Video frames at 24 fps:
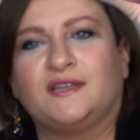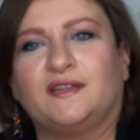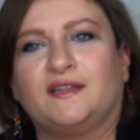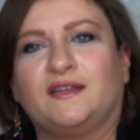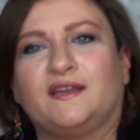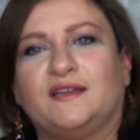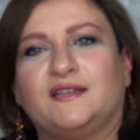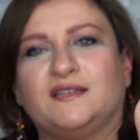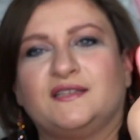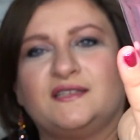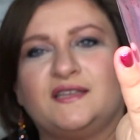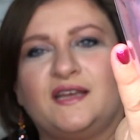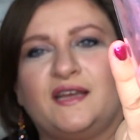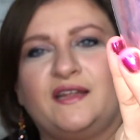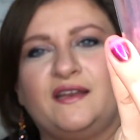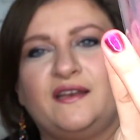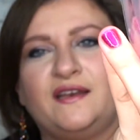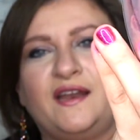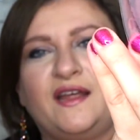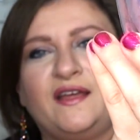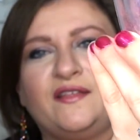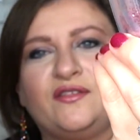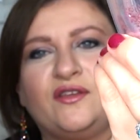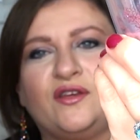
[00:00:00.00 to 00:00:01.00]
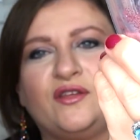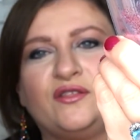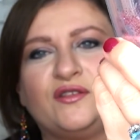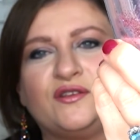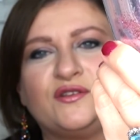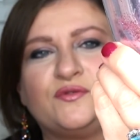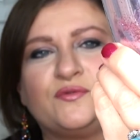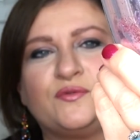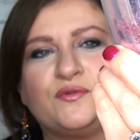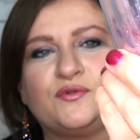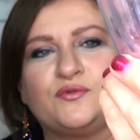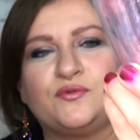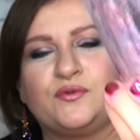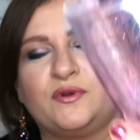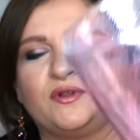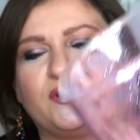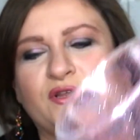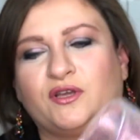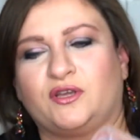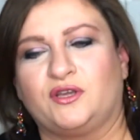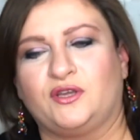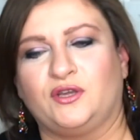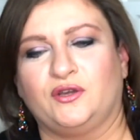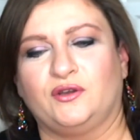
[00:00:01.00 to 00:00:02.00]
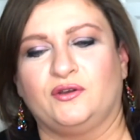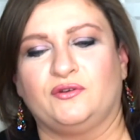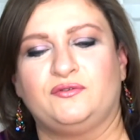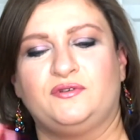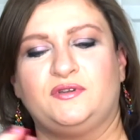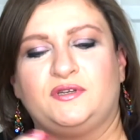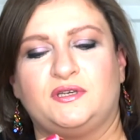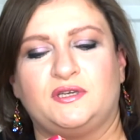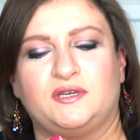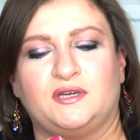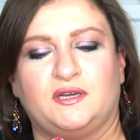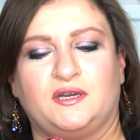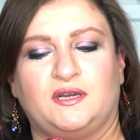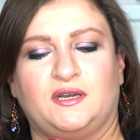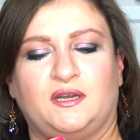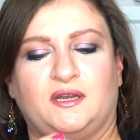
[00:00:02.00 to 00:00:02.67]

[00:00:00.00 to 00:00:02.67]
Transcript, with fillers: on the inside, and I thought this was really cute.